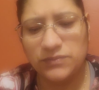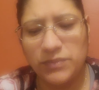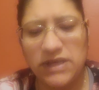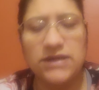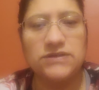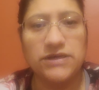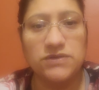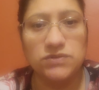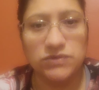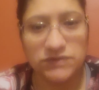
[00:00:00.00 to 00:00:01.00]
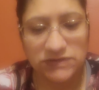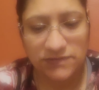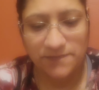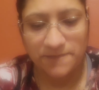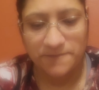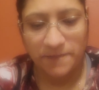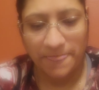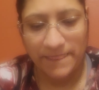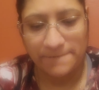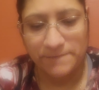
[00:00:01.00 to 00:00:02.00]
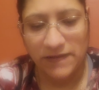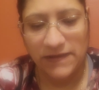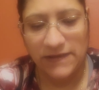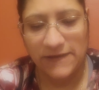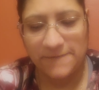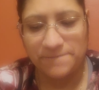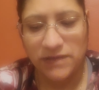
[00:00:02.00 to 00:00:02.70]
make a diagnosis. Okay,